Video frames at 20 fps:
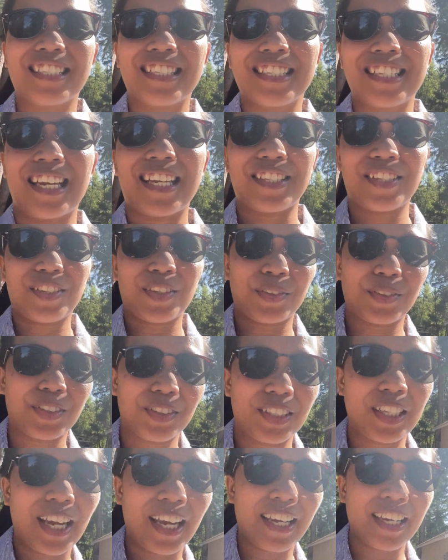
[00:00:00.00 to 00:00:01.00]
State. So
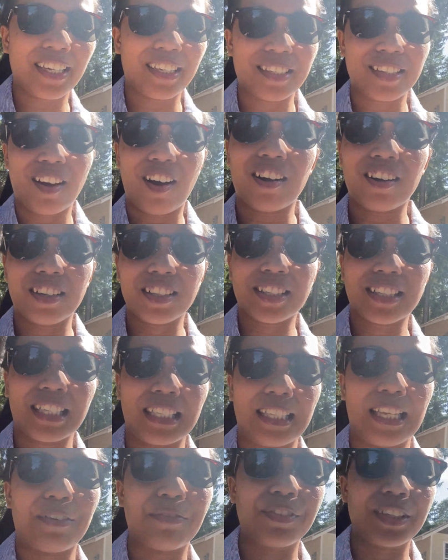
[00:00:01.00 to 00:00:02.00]
today is August
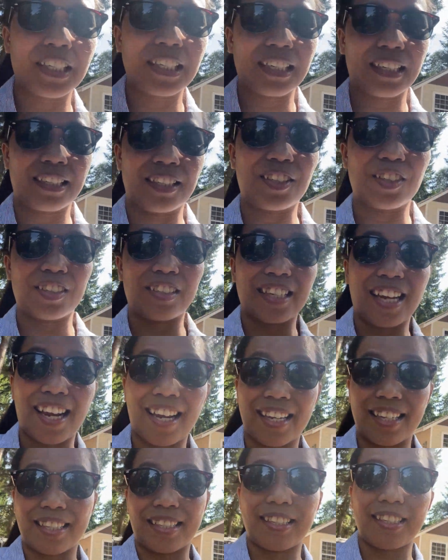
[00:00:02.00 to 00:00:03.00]
11 and
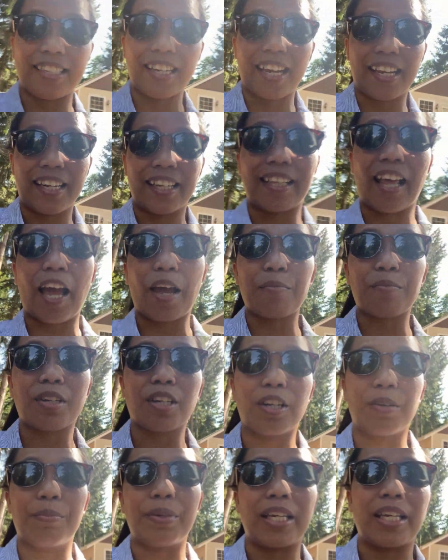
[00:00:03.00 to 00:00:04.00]
today is the day that I'm
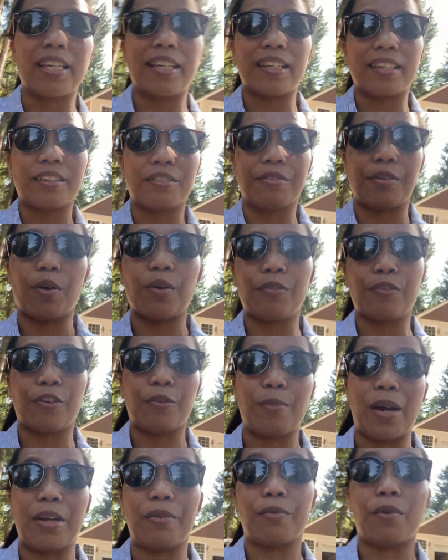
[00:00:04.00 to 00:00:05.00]
gonna be hitting the road
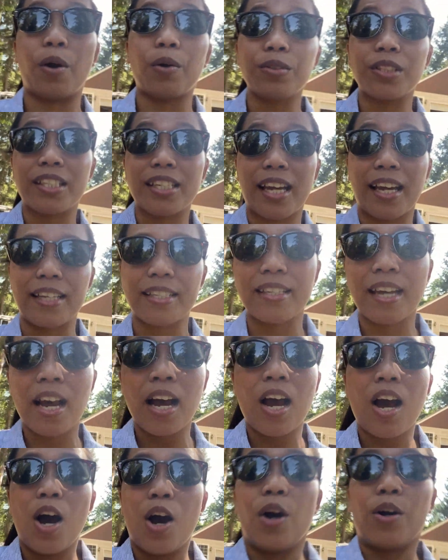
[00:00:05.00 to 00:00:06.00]
for my road test
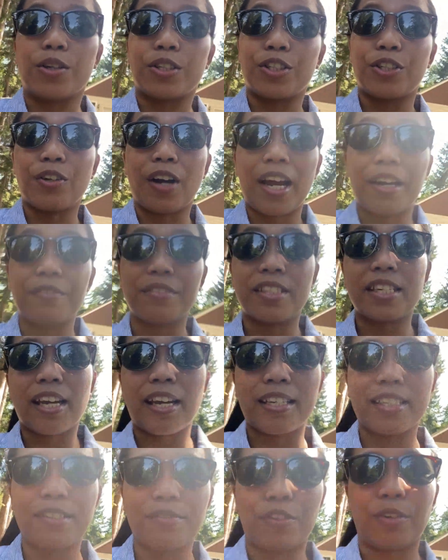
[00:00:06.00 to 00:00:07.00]
or drive
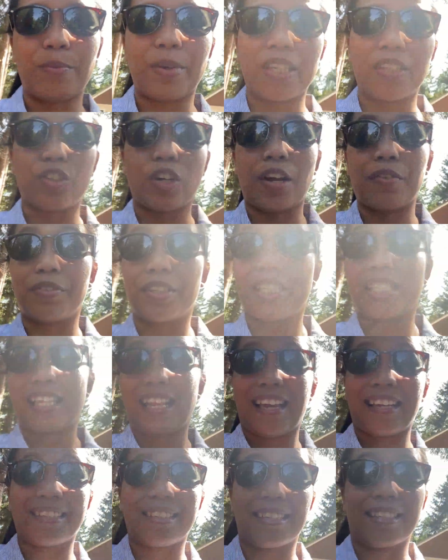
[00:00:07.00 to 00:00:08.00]
test for my driver's
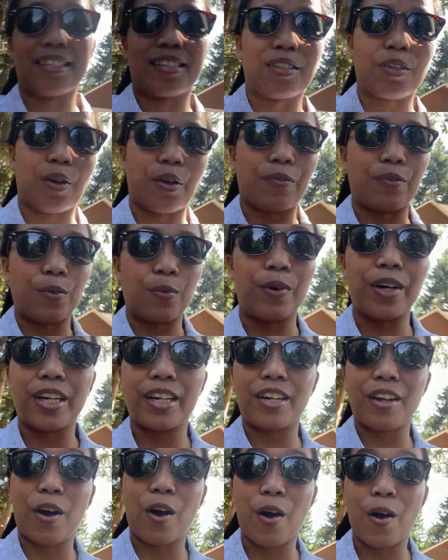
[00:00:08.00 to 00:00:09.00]
license. So if you
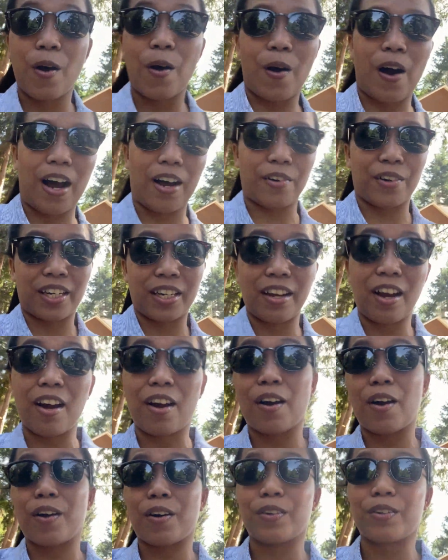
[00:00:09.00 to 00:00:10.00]
want to know how it
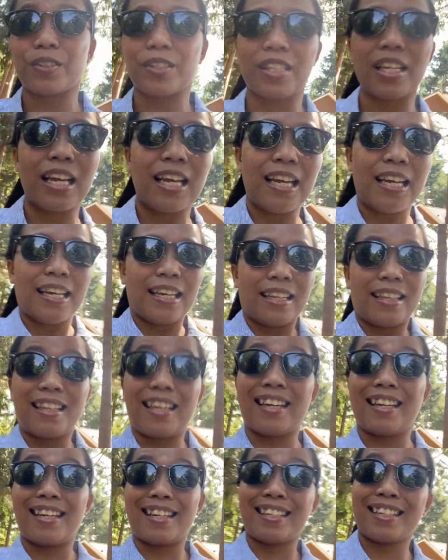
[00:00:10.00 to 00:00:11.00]
goes,
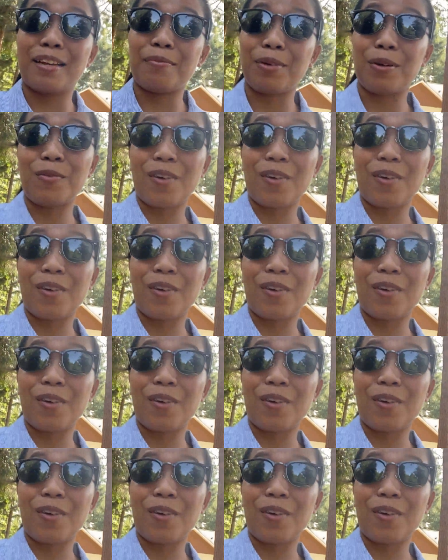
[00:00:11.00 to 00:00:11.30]
then keep on